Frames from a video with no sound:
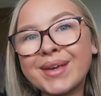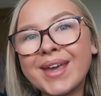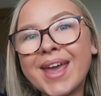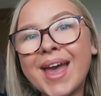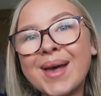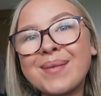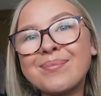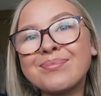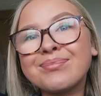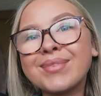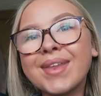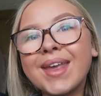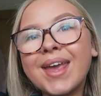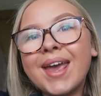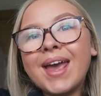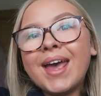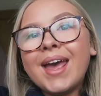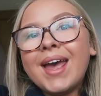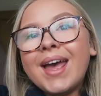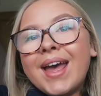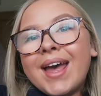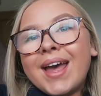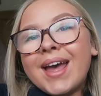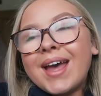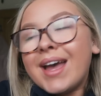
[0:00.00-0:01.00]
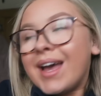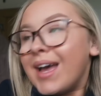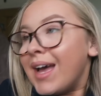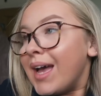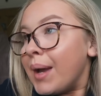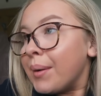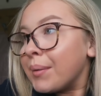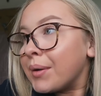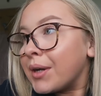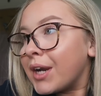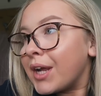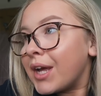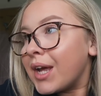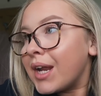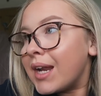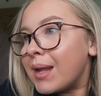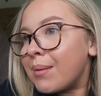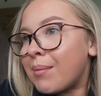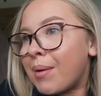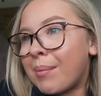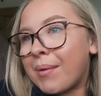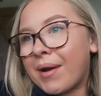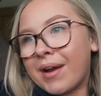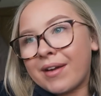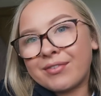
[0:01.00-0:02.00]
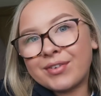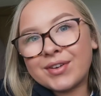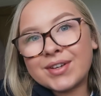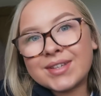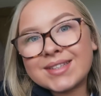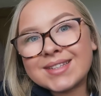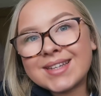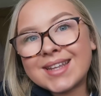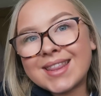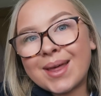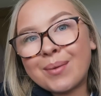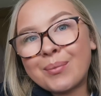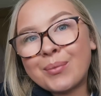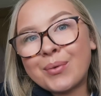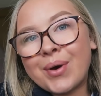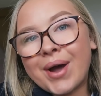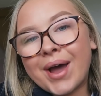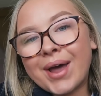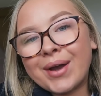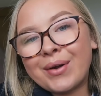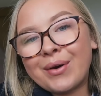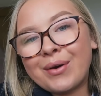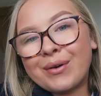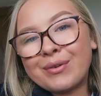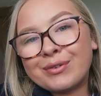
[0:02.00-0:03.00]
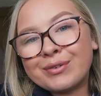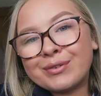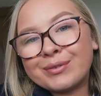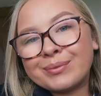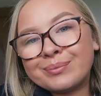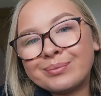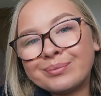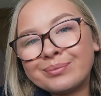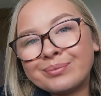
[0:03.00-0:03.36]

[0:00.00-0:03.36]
But yeah, I'm gonna go and eat my breakfast and then we'll head off.